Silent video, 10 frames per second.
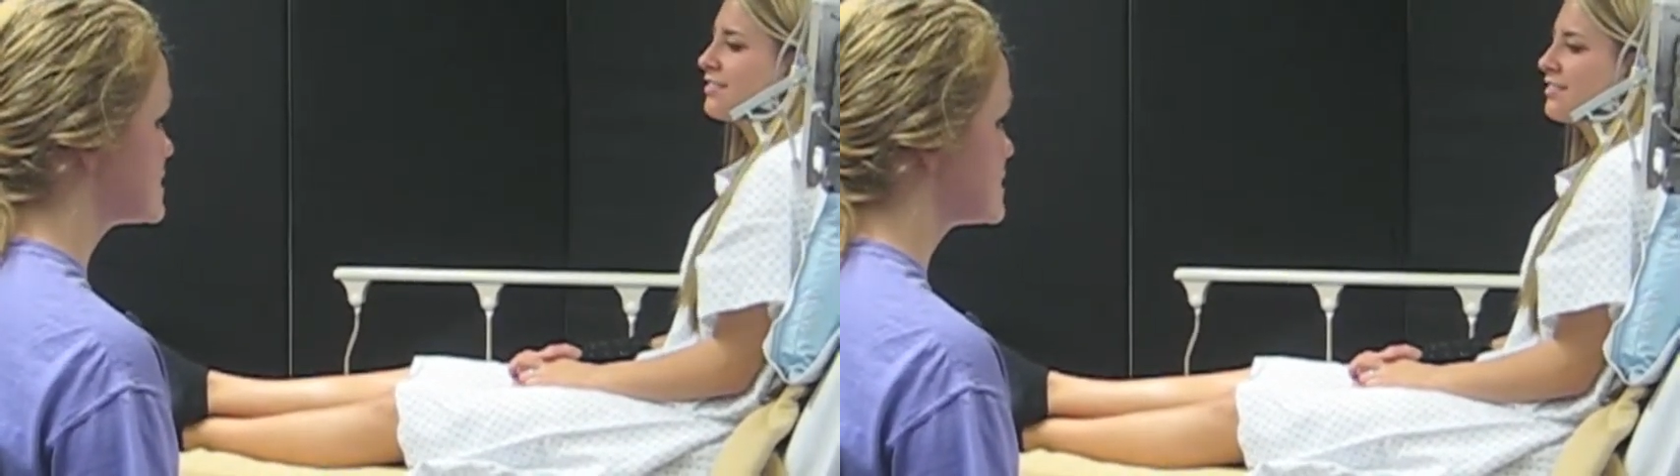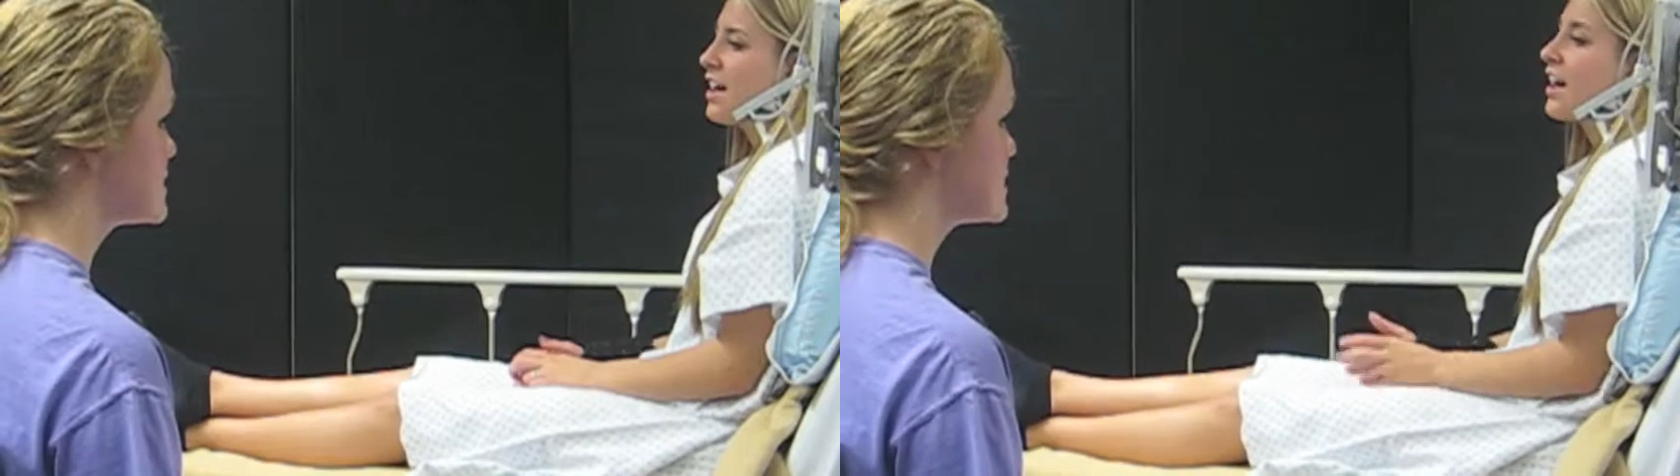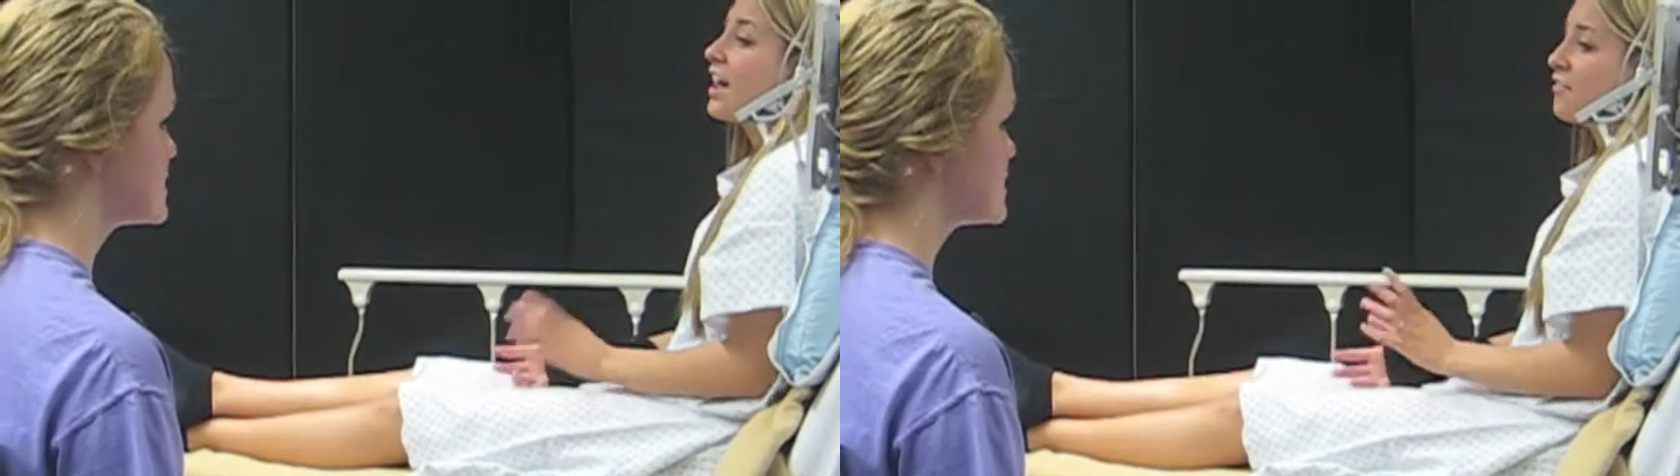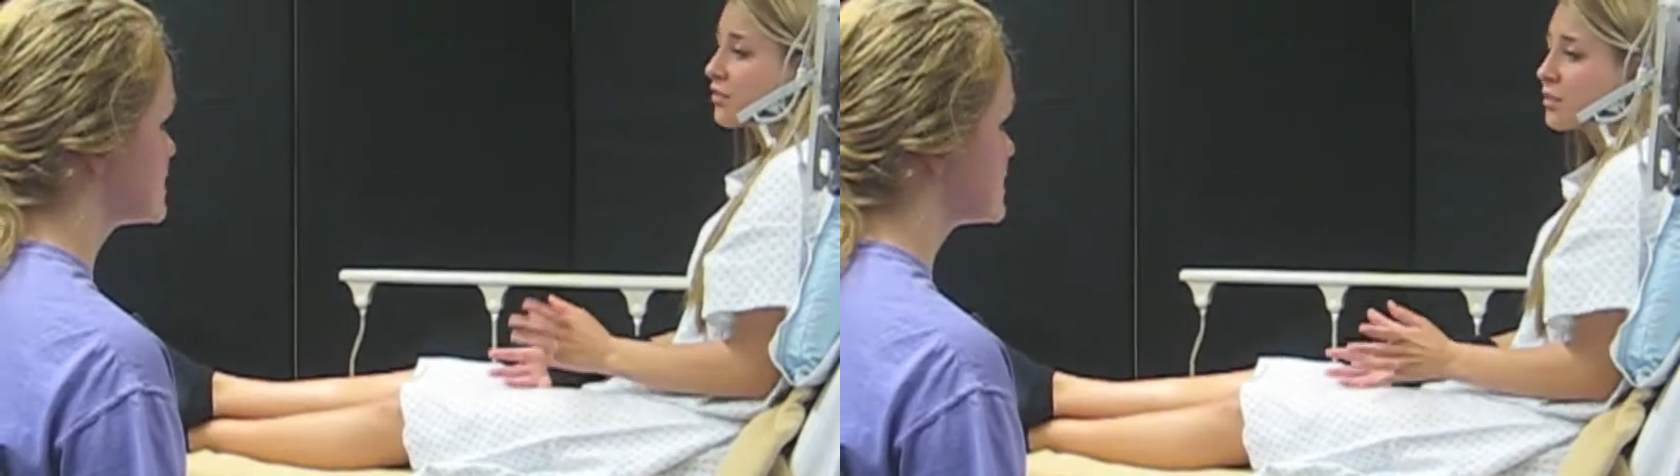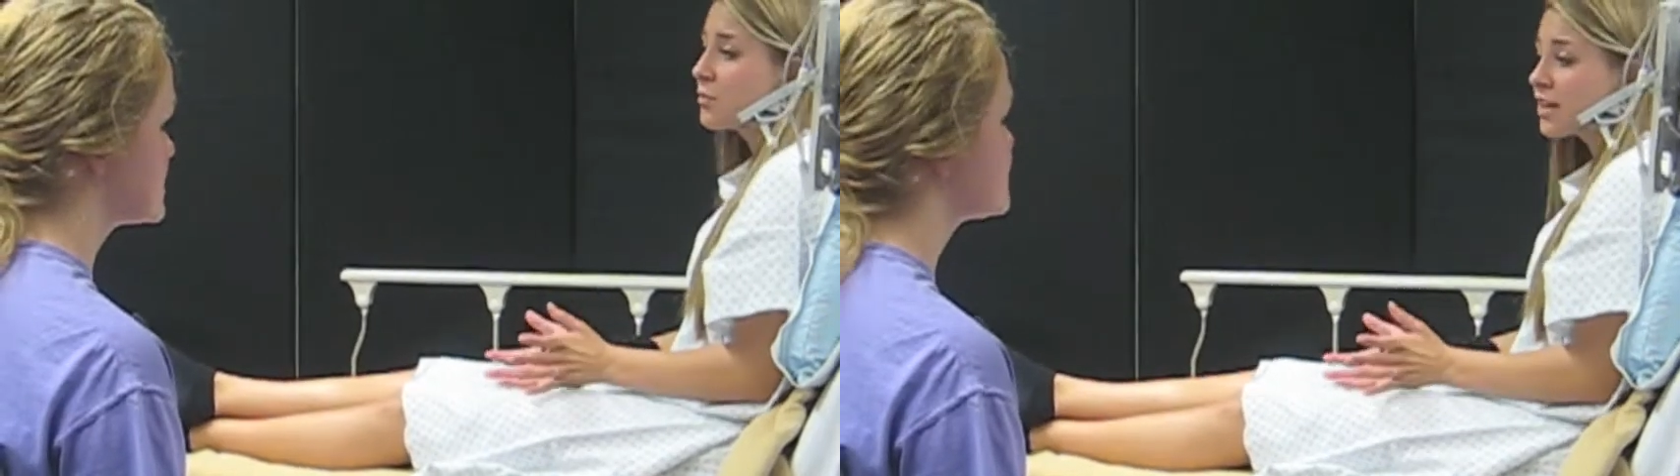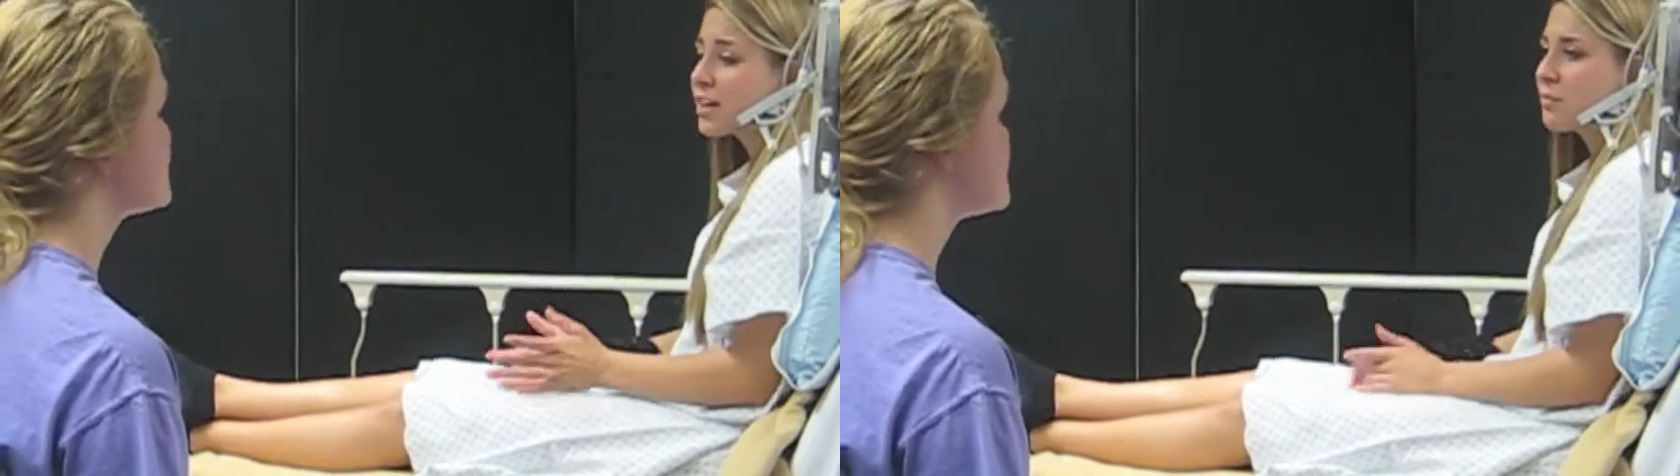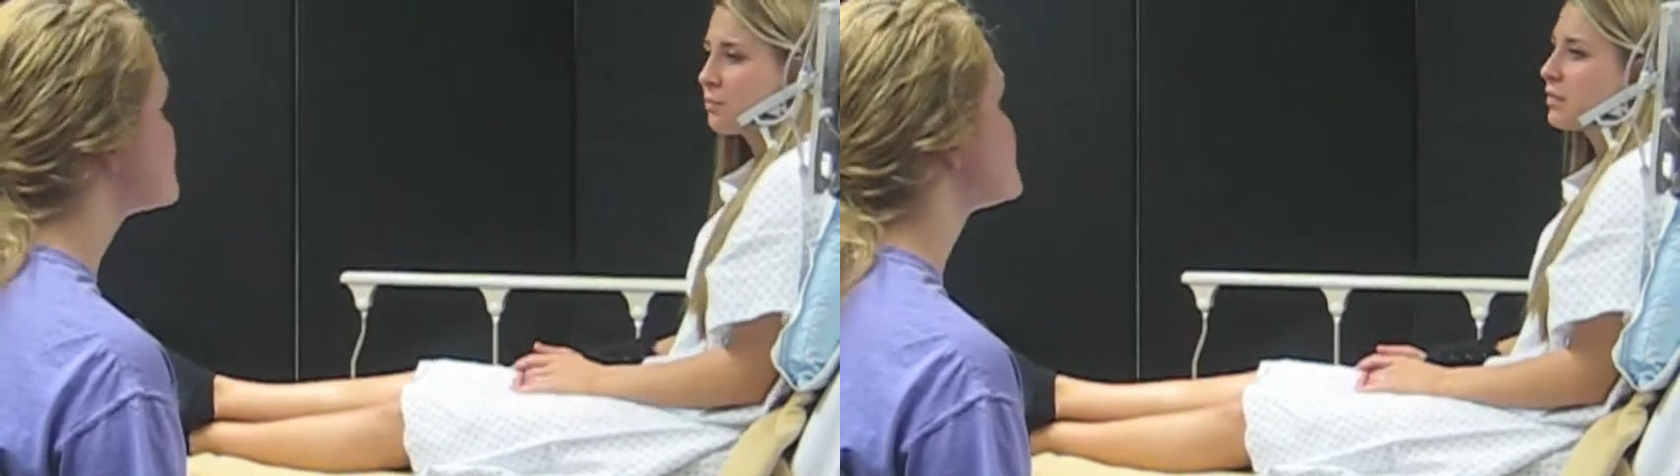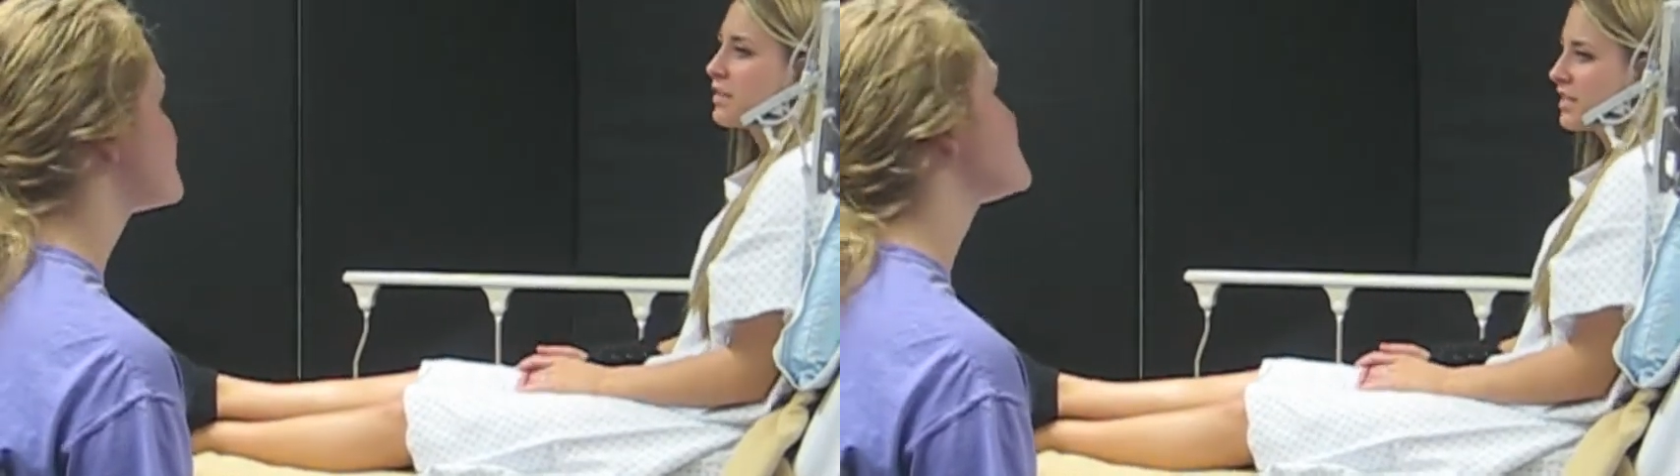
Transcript: Not every week, but